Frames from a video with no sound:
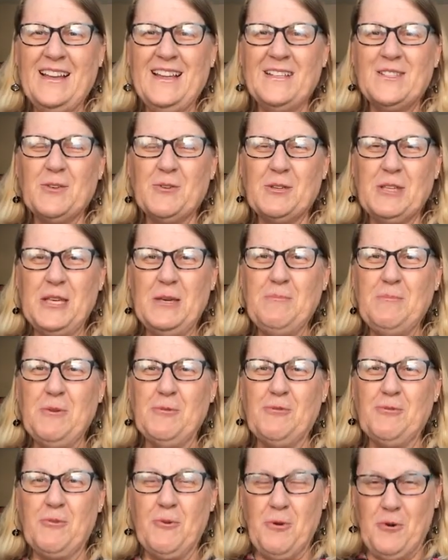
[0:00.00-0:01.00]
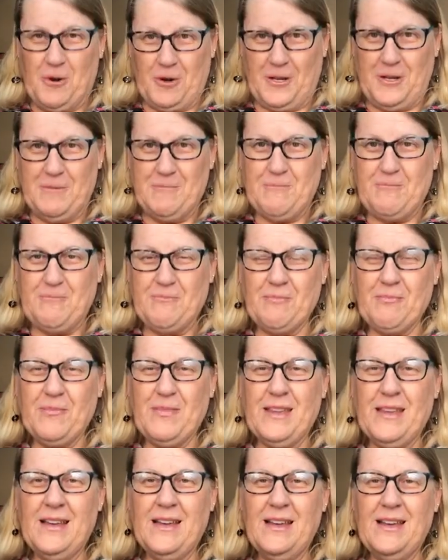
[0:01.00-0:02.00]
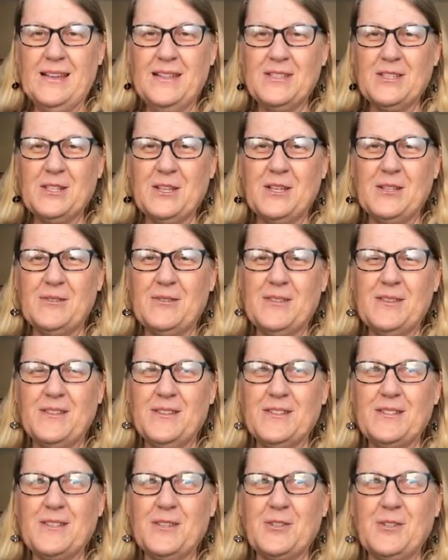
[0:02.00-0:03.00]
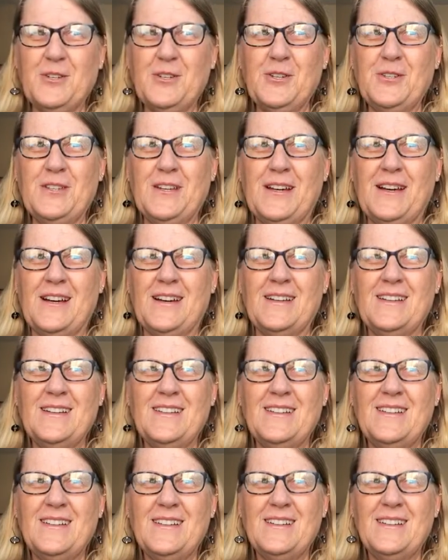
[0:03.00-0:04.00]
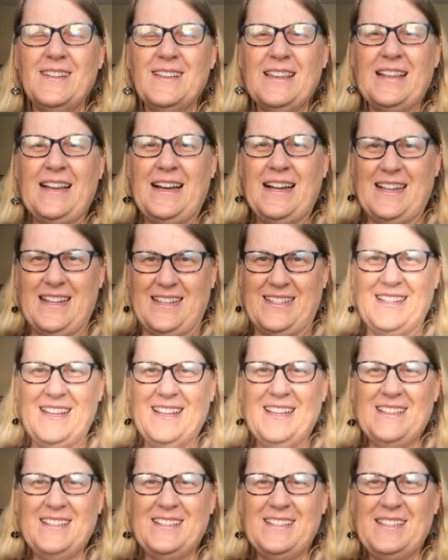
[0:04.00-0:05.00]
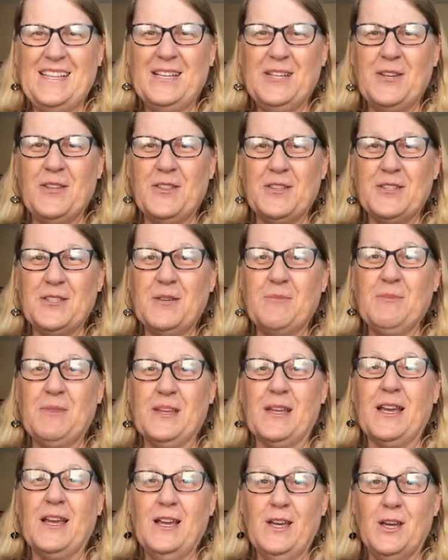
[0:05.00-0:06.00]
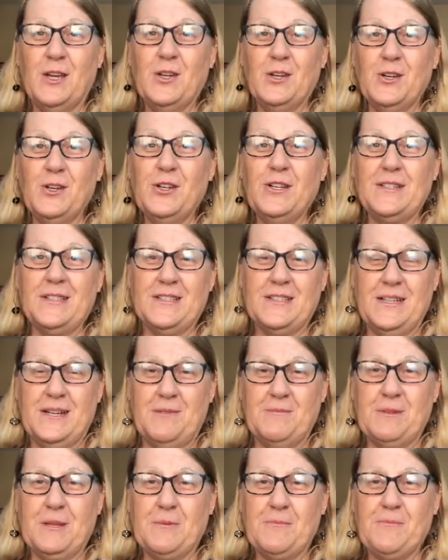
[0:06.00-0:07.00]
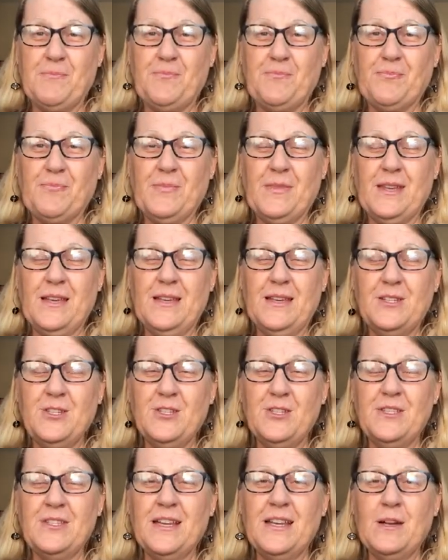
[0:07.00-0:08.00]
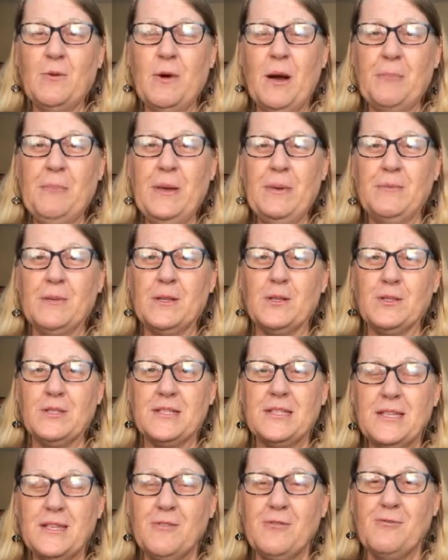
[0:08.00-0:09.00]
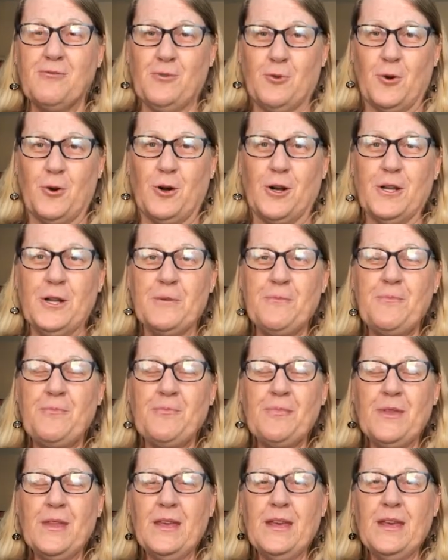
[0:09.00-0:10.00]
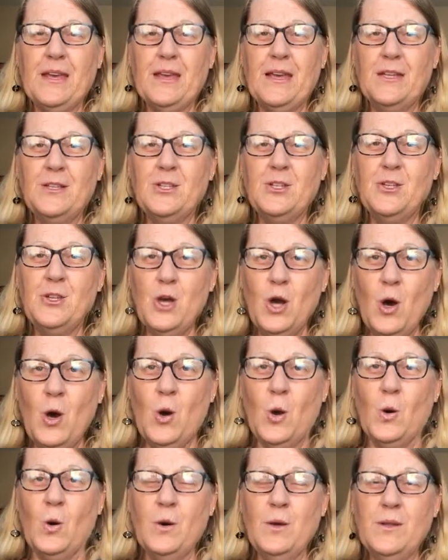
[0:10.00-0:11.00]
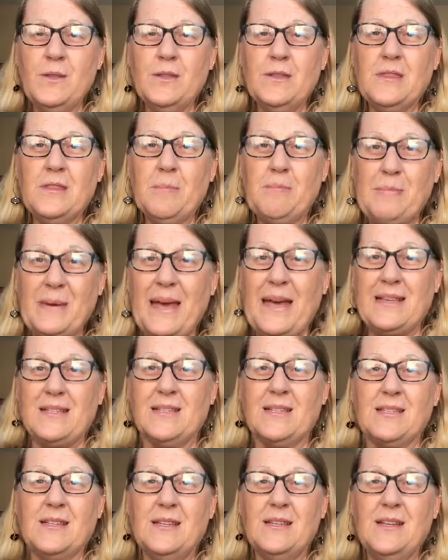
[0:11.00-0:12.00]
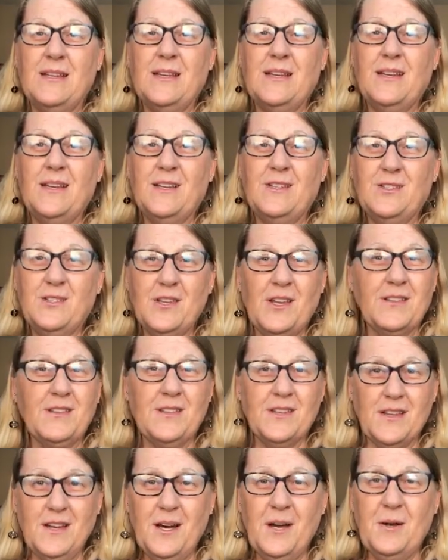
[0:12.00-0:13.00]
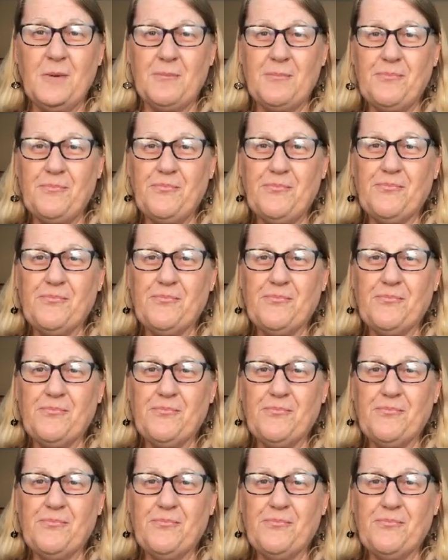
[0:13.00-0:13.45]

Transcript: So keep your fork uh, is a is a good uh, line to tell you that something good is coming. And she said, I want people to see the fork and to know that the best is yet to come.